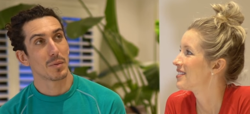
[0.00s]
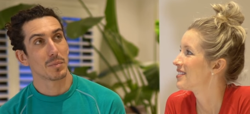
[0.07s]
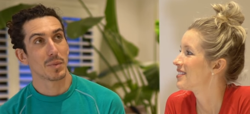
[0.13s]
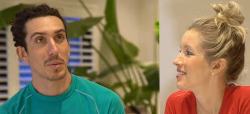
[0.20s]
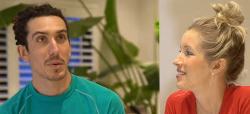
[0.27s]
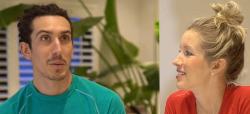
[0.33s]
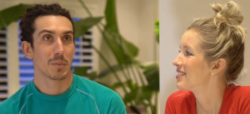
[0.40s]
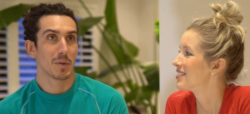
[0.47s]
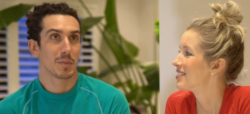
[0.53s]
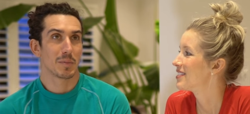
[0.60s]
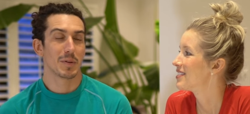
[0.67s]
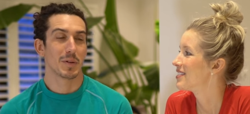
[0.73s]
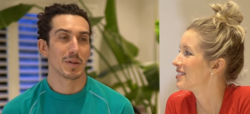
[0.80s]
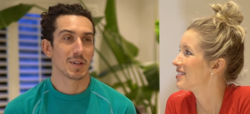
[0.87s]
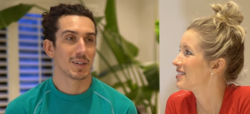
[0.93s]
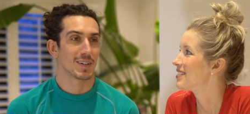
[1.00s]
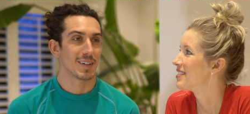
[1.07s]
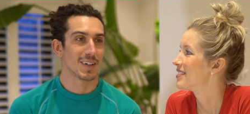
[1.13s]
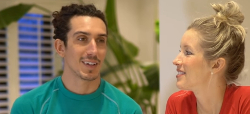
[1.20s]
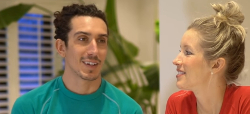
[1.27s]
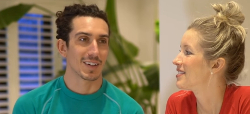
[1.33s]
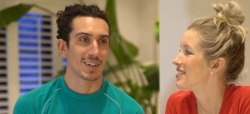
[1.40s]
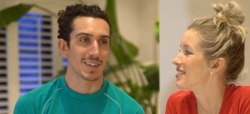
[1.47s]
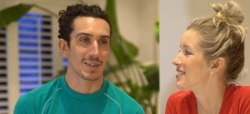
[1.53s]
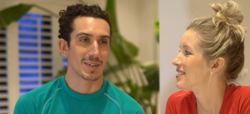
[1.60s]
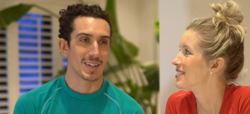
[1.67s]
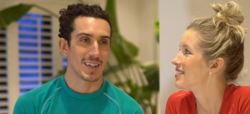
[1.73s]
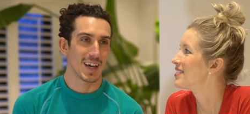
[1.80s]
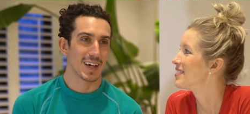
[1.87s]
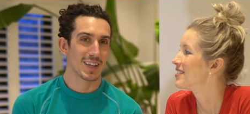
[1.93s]
Speaker 1: I'm, I'm going to be a, a,
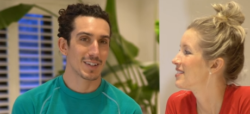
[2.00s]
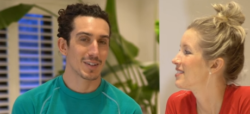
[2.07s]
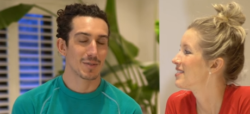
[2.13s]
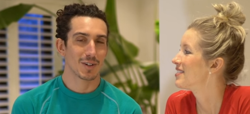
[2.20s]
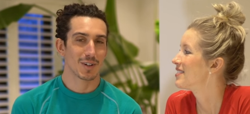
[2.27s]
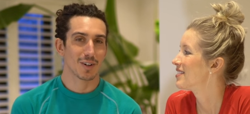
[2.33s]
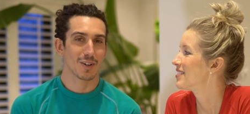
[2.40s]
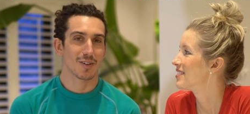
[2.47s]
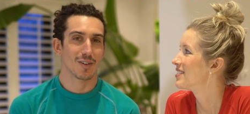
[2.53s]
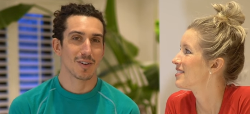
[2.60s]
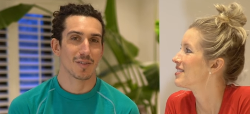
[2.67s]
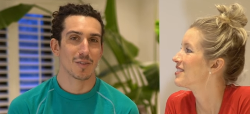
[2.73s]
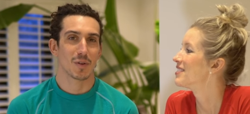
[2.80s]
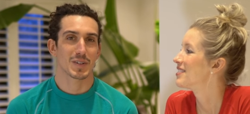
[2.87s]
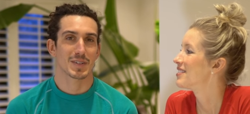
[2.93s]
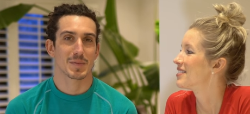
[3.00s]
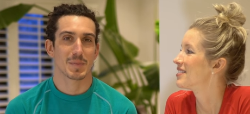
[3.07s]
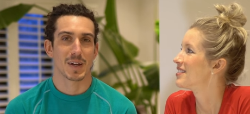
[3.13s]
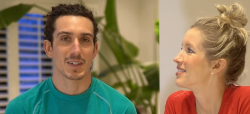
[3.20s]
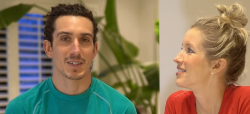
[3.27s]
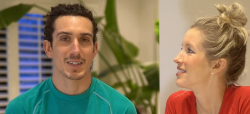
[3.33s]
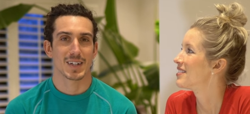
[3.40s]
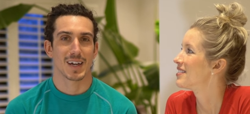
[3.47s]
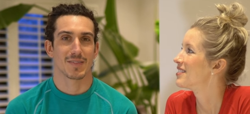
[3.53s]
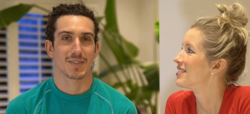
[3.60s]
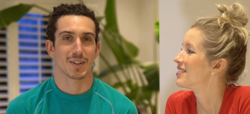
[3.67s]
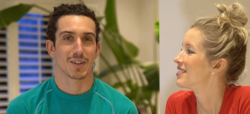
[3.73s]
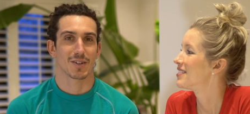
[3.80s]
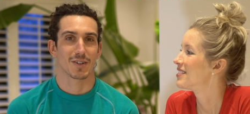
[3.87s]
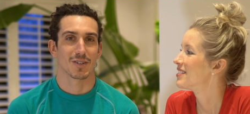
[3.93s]
dad to a girl. I've always imagined
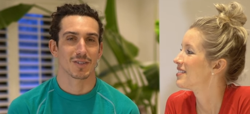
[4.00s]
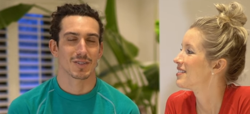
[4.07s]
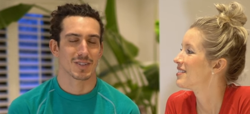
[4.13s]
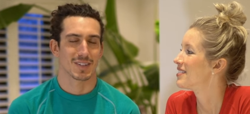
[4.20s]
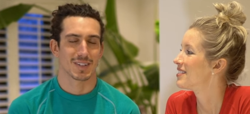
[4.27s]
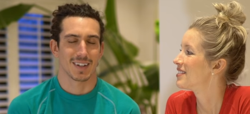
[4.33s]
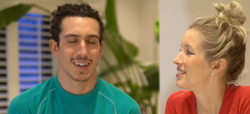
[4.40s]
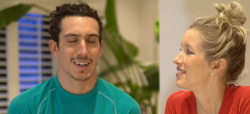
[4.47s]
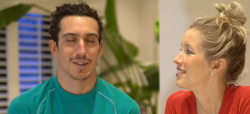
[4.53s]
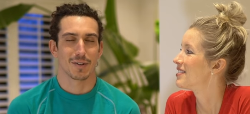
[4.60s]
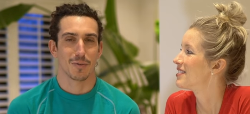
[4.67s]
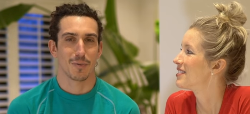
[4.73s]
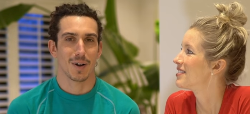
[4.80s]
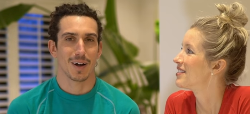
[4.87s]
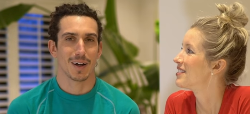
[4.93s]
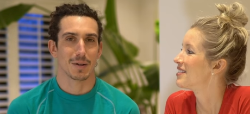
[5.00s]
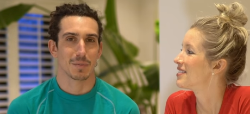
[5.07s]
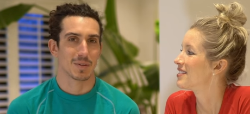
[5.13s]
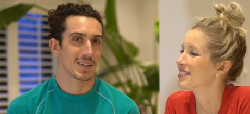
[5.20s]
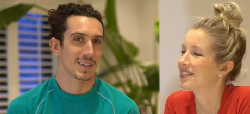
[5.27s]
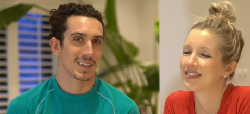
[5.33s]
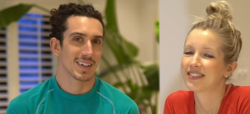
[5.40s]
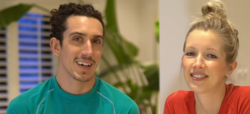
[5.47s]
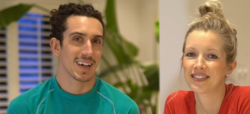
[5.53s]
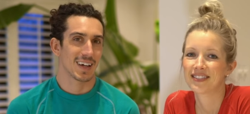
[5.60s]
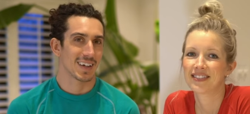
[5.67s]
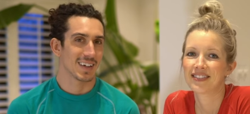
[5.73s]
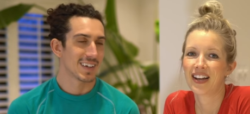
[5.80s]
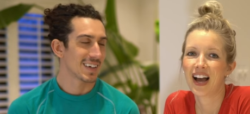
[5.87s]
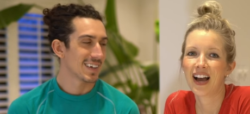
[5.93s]
having girls, and I don't know why, but
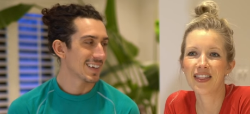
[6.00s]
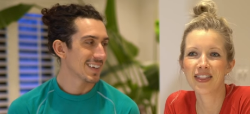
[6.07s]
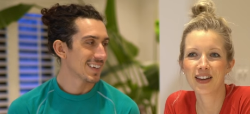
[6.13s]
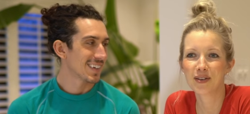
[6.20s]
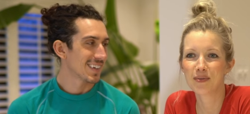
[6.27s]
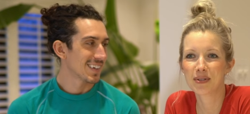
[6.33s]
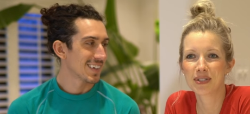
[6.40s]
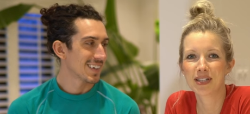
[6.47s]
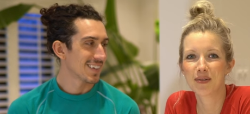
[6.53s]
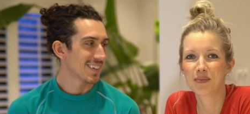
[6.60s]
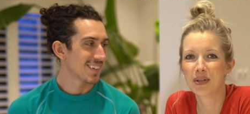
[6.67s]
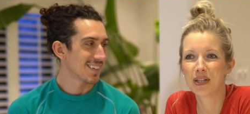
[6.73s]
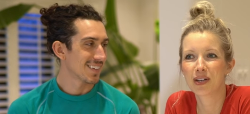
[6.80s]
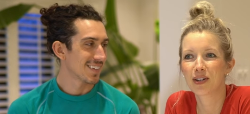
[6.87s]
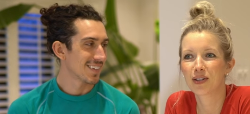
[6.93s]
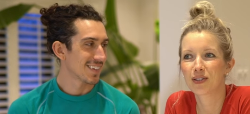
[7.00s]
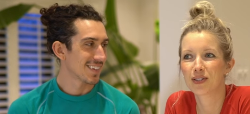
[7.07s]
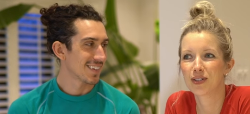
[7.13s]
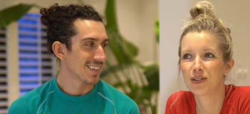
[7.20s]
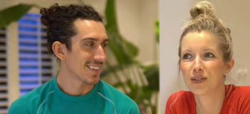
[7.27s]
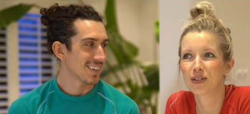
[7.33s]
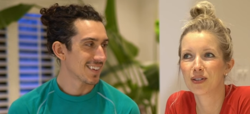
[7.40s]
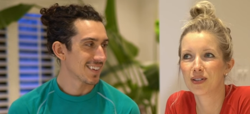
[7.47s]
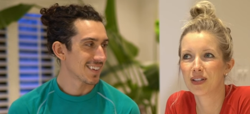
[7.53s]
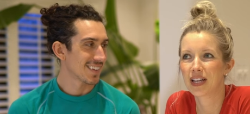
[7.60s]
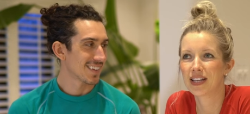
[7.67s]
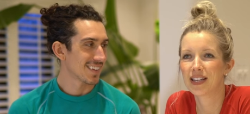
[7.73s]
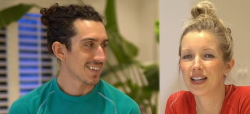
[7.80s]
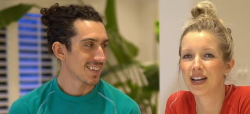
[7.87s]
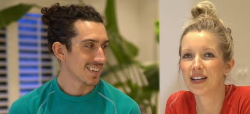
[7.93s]
yeah.
Speaker 2: I thought it was going to be a girl too, and
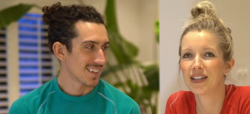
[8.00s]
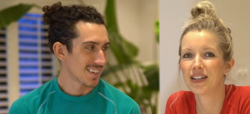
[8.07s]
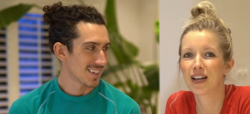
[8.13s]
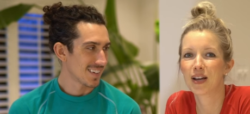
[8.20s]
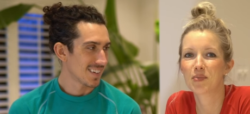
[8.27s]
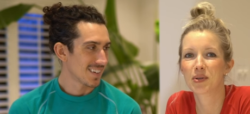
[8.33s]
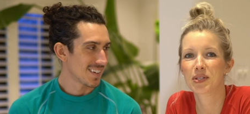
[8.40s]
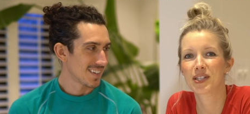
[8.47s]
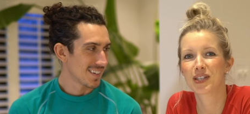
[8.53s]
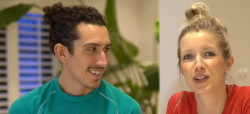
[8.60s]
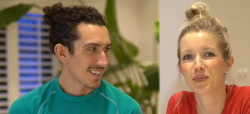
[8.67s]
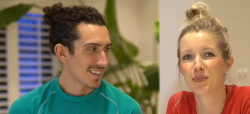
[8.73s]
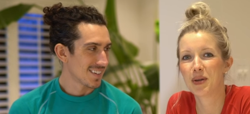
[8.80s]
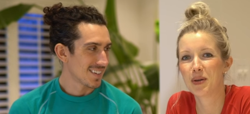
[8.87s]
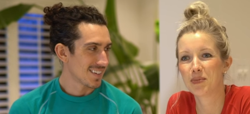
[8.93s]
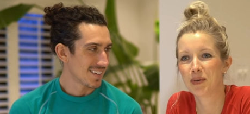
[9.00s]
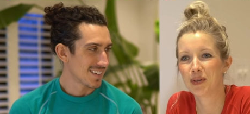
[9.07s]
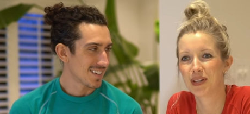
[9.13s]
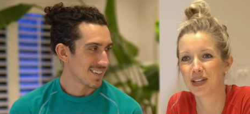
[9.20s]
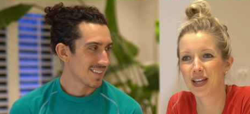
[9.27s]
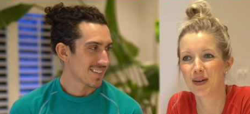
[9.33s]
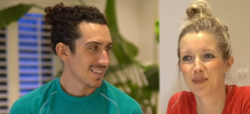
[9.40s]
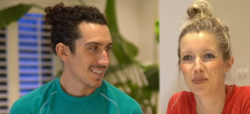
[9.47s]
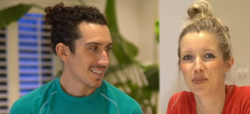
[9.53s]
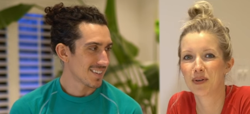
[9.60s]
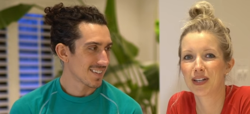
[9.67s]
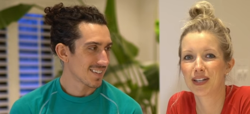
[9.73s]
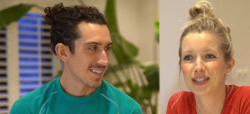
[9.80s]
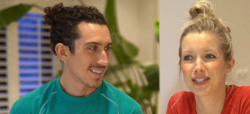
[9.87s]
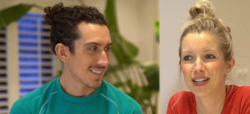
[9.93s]
like 99% of people kept
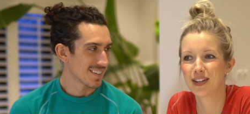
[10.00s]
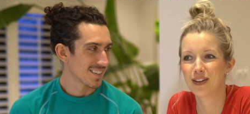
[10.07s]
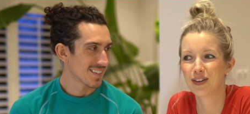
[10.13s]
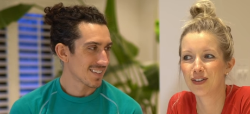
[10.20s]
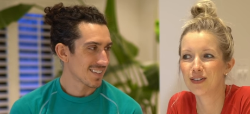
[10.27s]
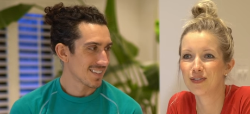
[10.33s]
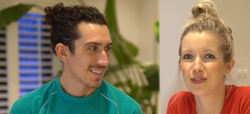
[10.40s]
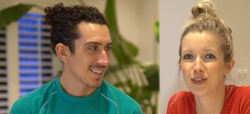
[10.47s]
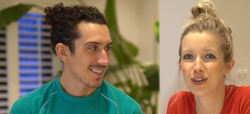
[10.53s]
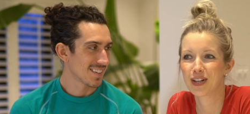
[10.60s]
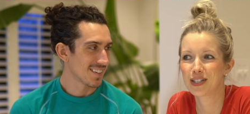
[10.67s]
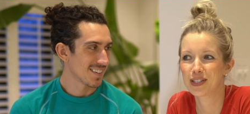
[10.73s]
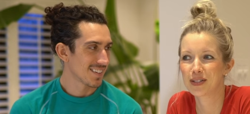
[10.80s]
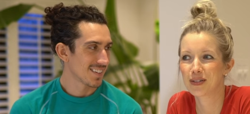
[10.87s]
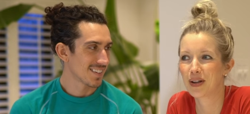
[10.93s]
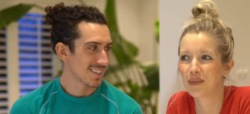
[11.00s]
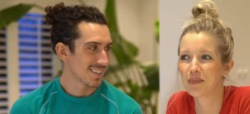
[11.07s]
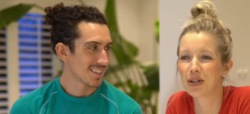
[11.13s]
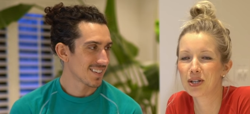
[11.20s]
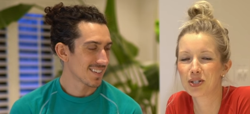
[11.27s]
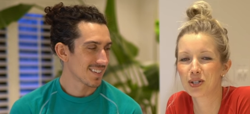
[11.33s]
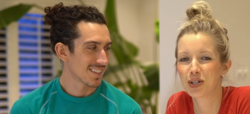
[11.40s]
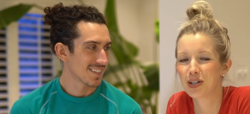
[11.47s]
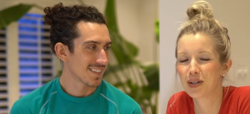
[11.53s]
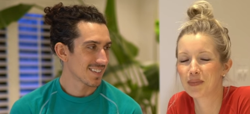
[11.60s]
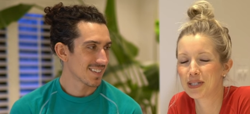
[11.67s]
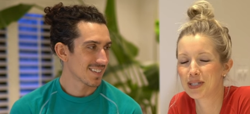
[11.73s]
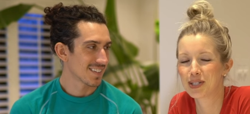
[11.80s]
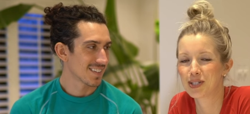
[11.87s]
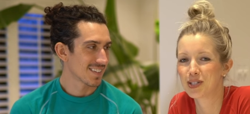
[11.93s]
predicting girl for us, and I'm not sure. It must